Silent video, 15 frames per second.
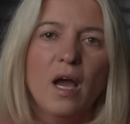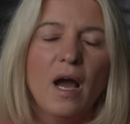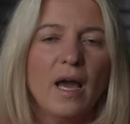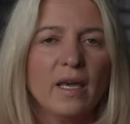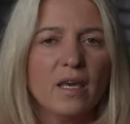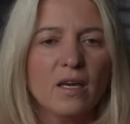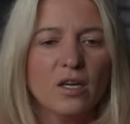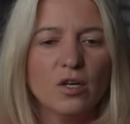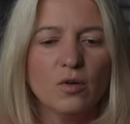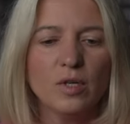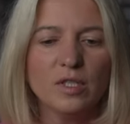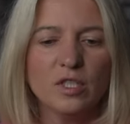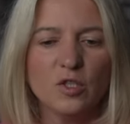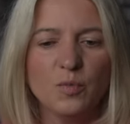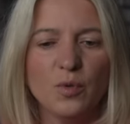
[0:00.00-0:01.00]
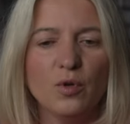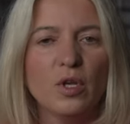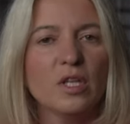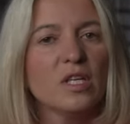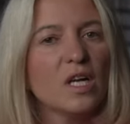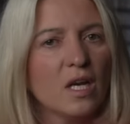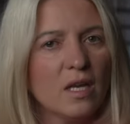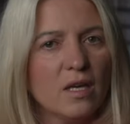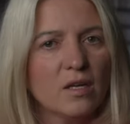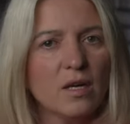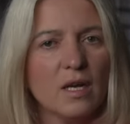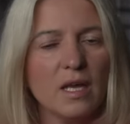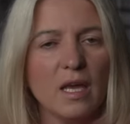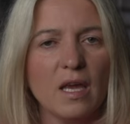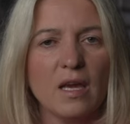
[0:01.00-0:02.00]
I can go and dispute it
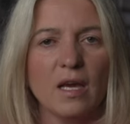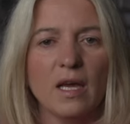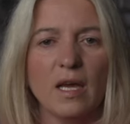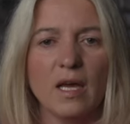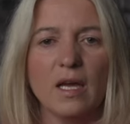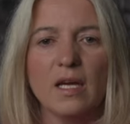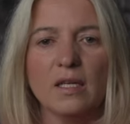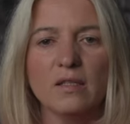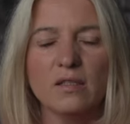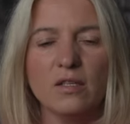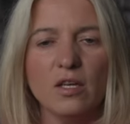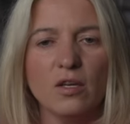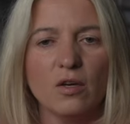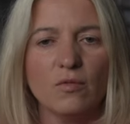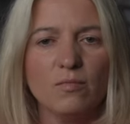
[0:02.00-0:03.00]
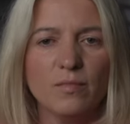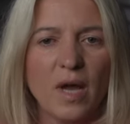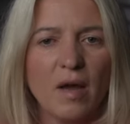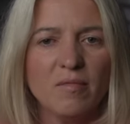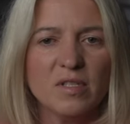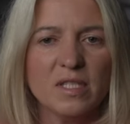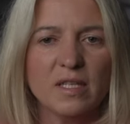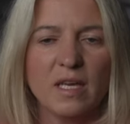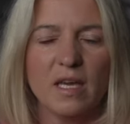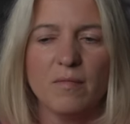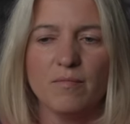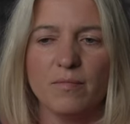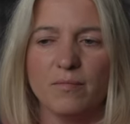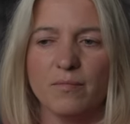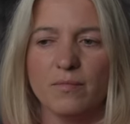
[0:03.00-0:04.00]
clearly, and, you know,
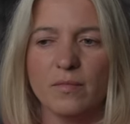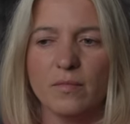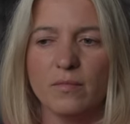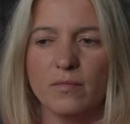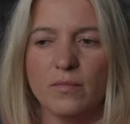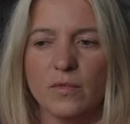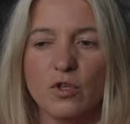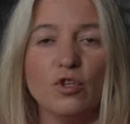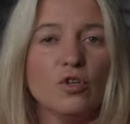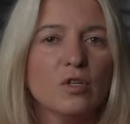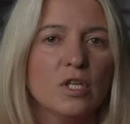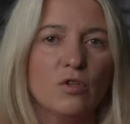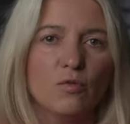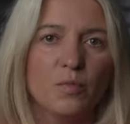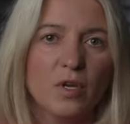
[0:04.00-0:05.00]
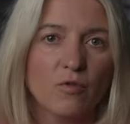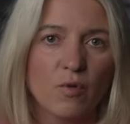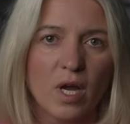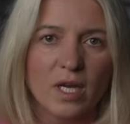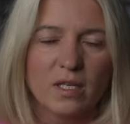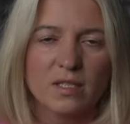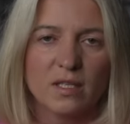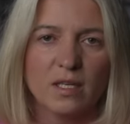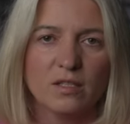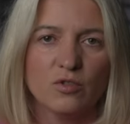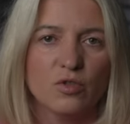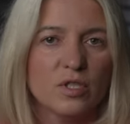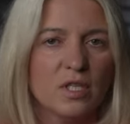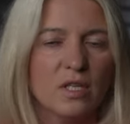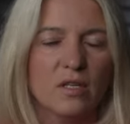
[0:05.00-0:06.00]
obviously, you don't need to be a rocket scientist
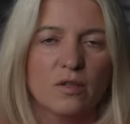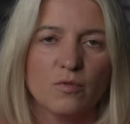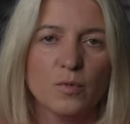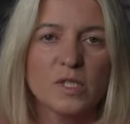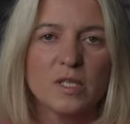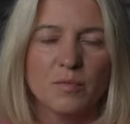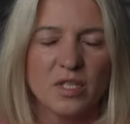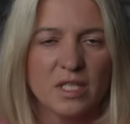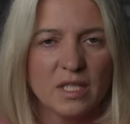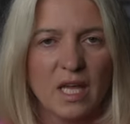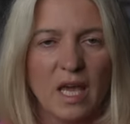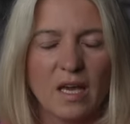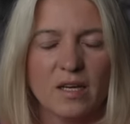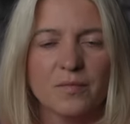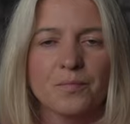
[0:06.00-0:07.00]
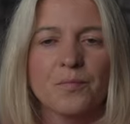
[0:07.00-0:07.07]
to see that it was a mistake.